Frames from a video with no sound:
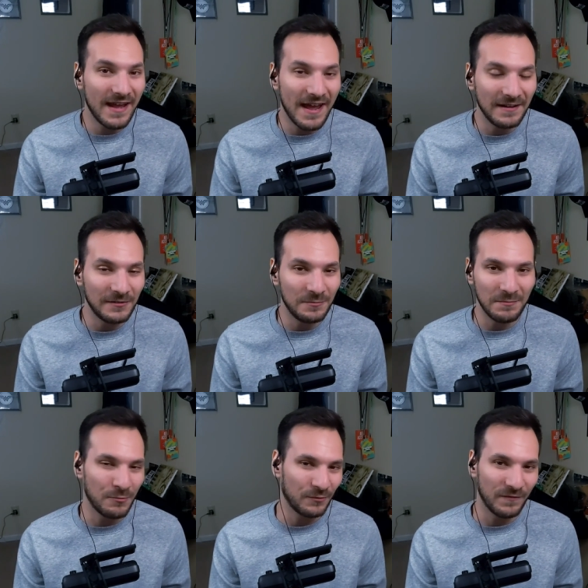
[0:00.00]
and a little bit
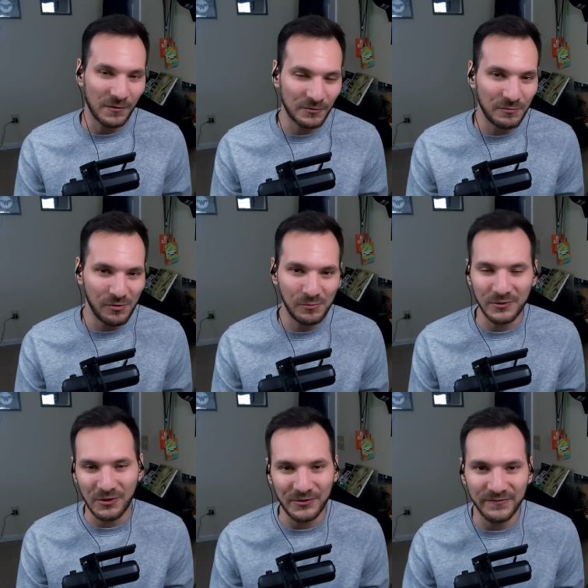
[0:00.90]
more vulnerable
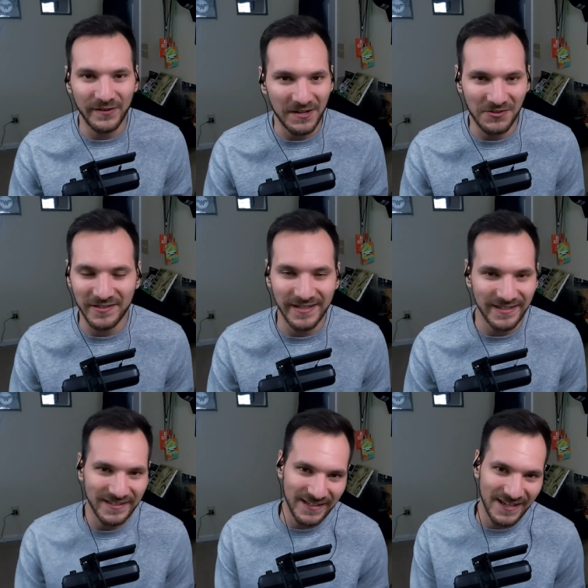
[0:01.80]
was also very interesting
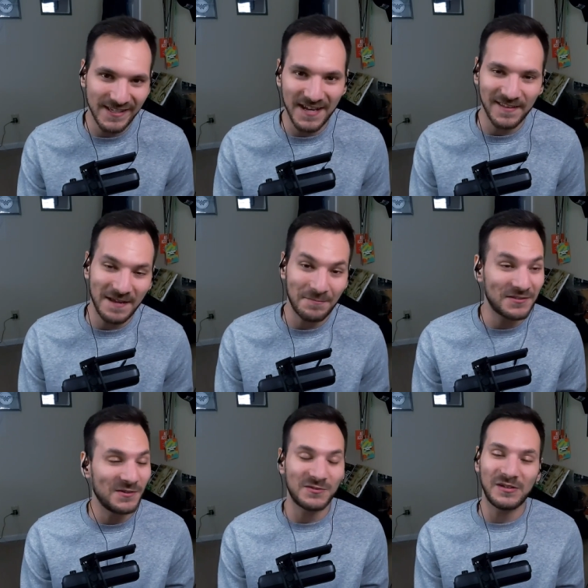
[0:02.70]
to see at the end of the episode.